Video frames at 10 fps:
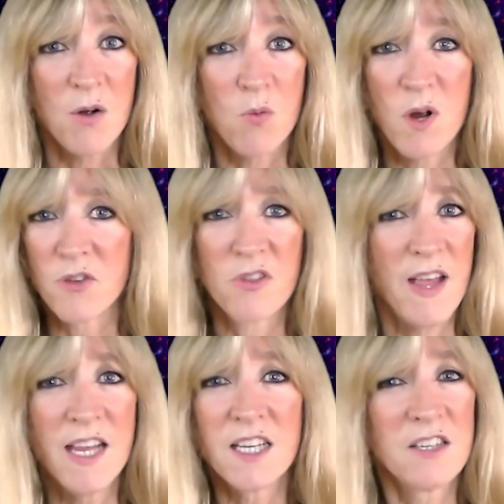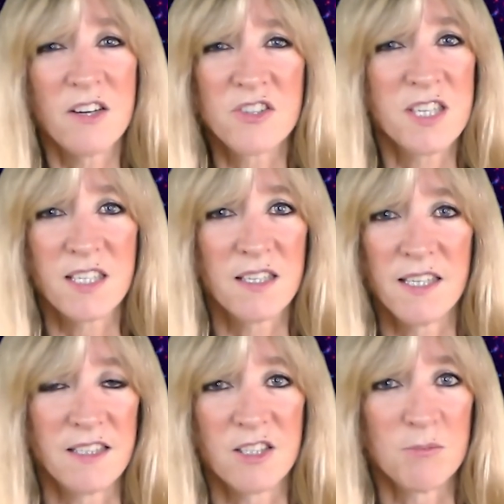whether they can
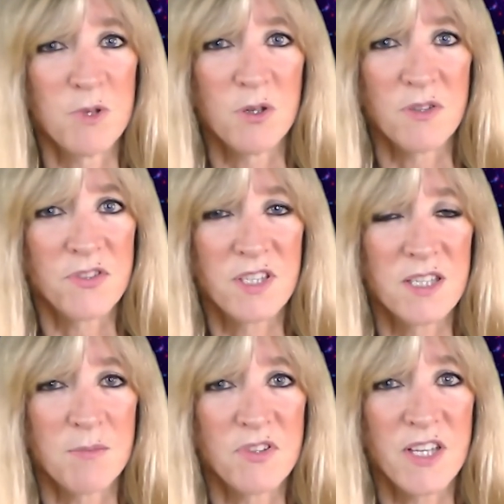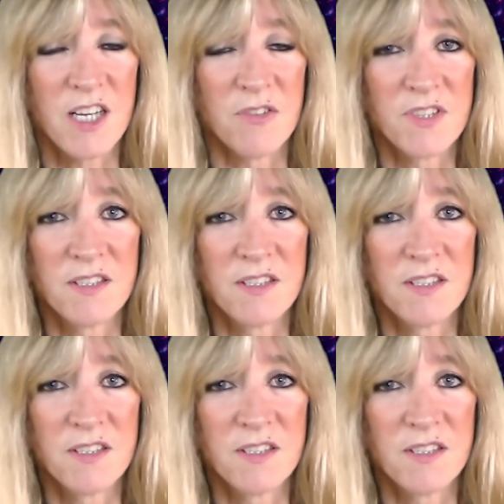articulate their motives to themselves.